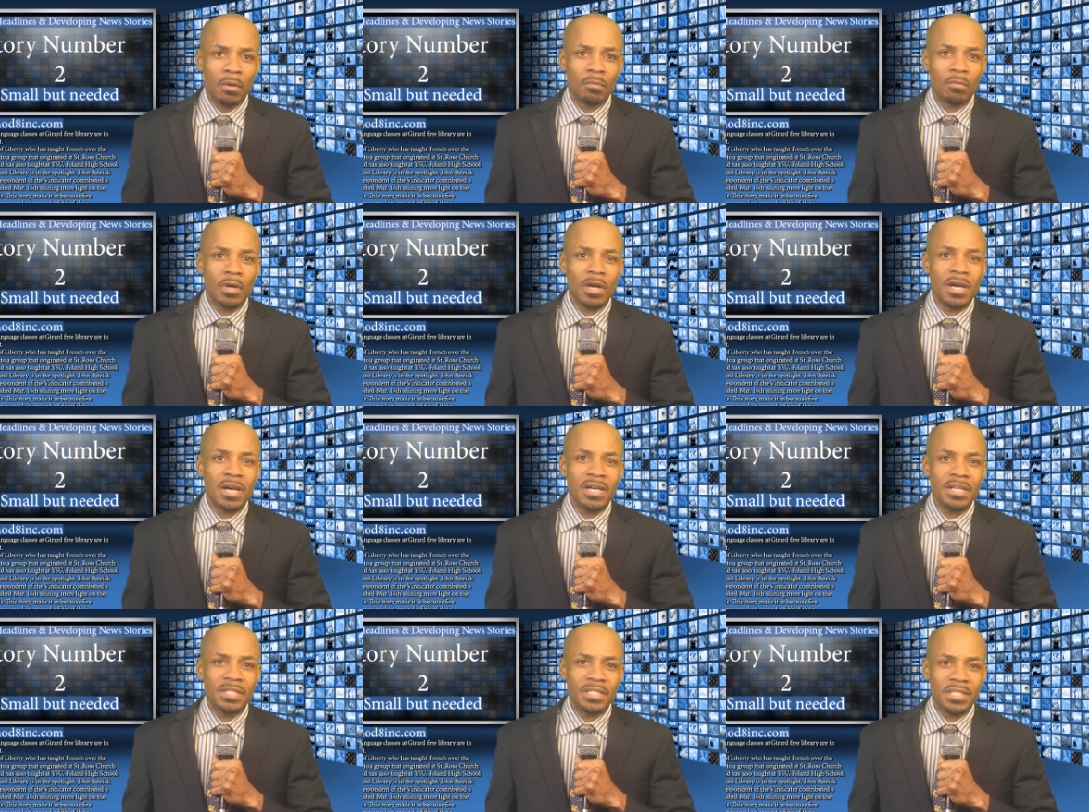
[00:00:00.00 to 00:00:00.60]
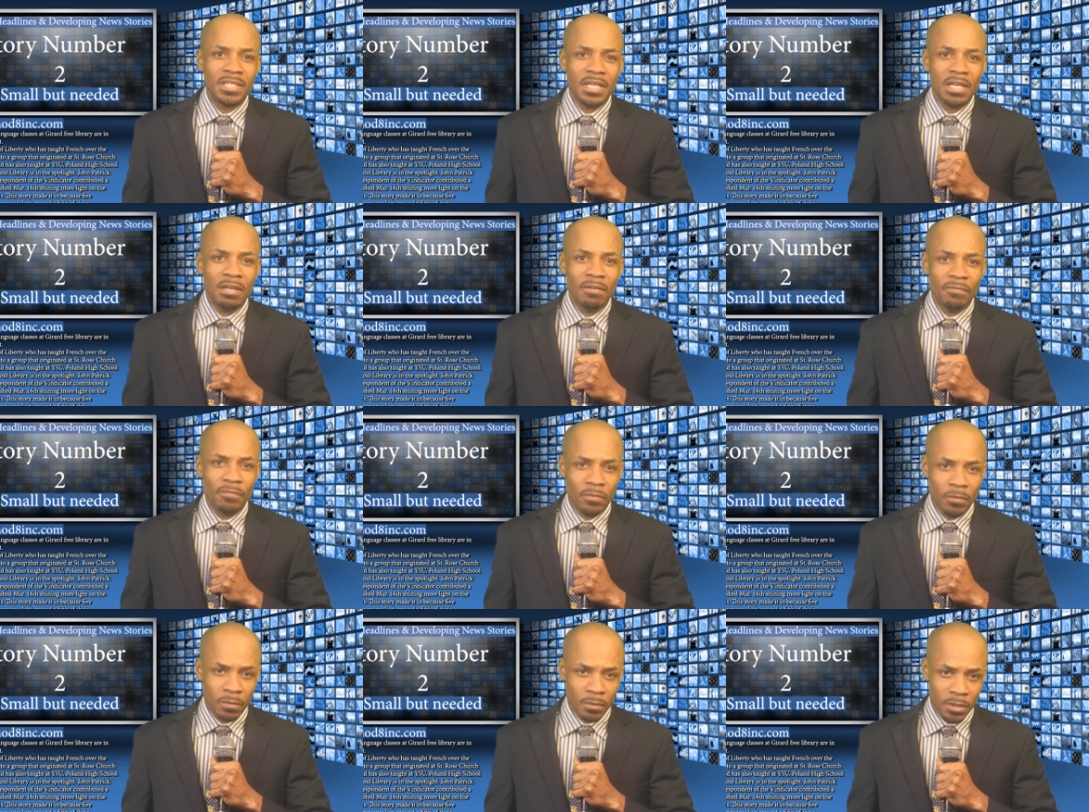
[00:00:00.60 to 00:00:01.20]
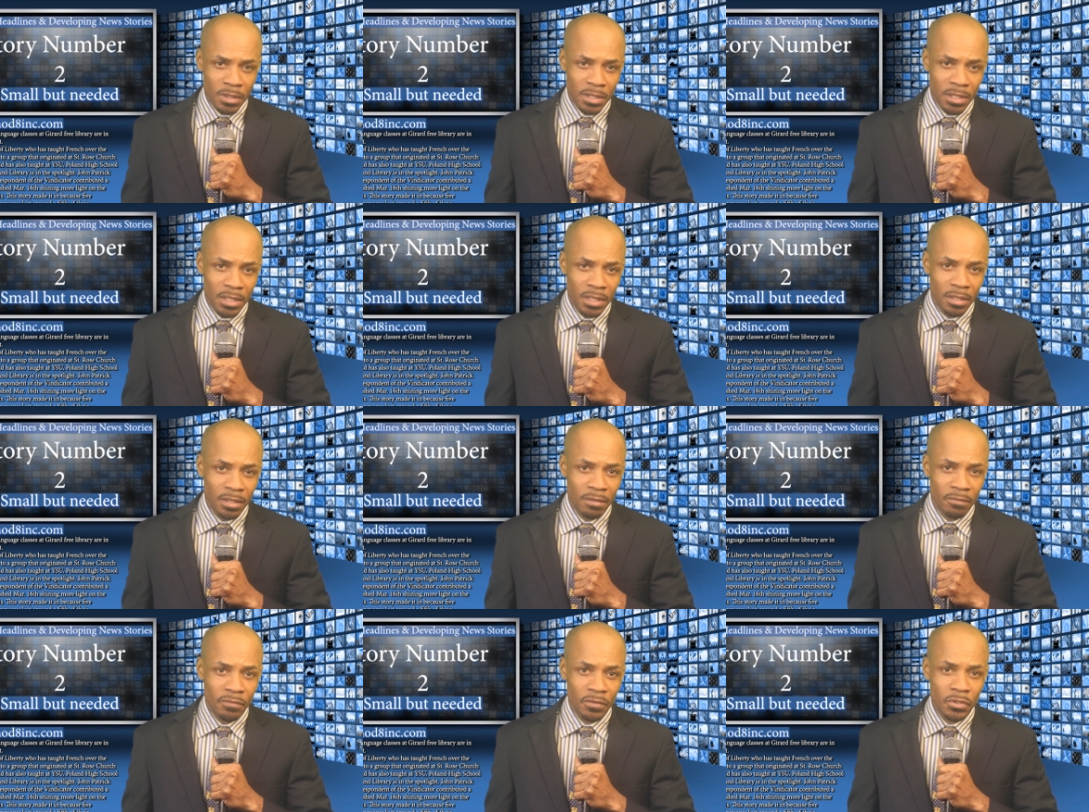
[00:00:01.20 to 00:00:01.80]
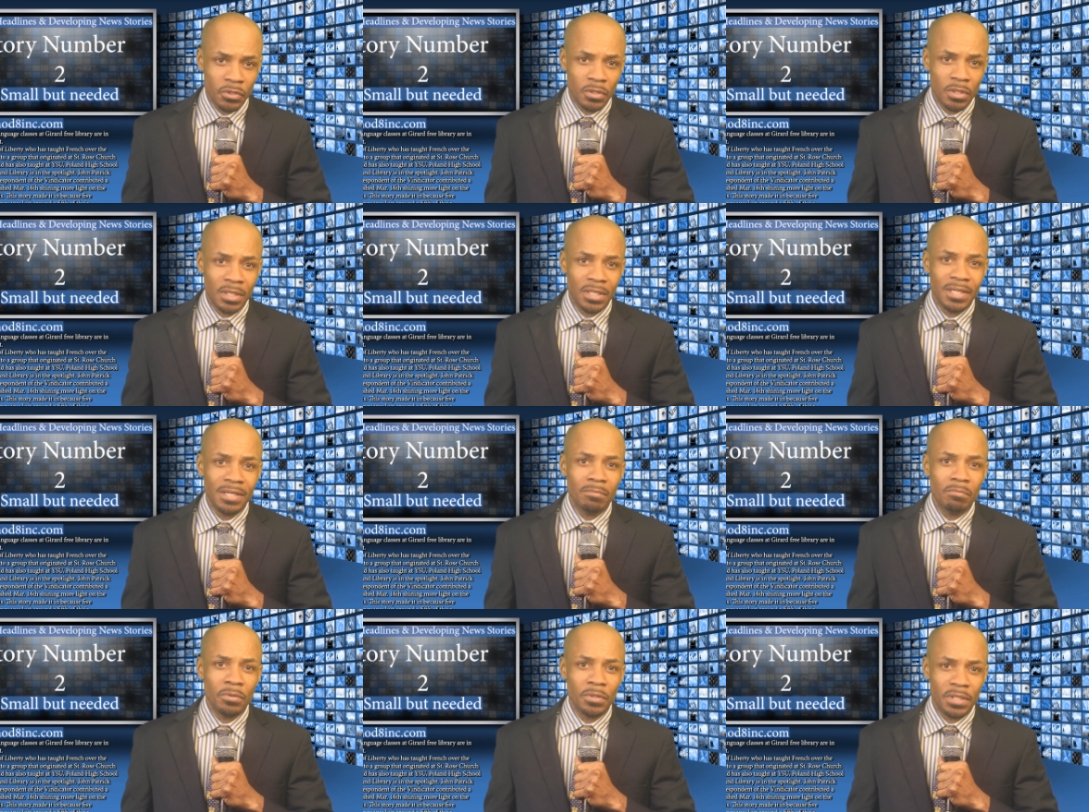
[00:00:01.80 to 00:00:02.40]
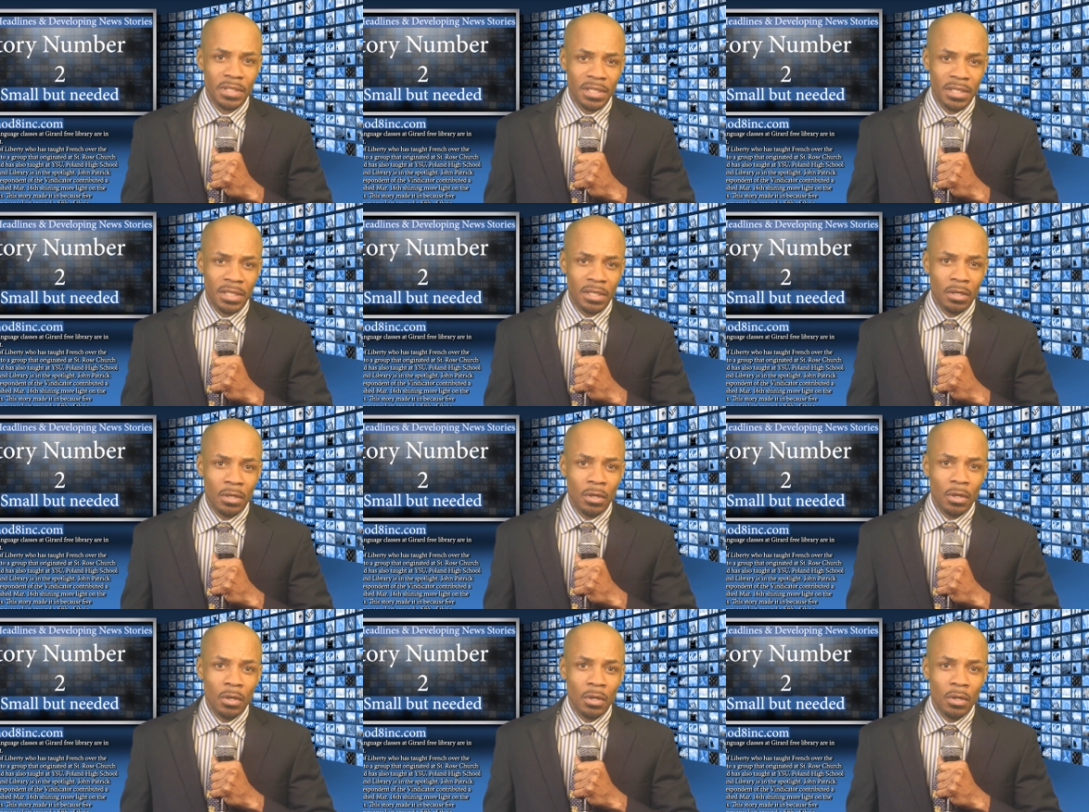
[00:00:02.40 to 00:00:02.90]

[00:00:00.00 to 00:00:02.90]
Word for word: Ron Safel of Liberty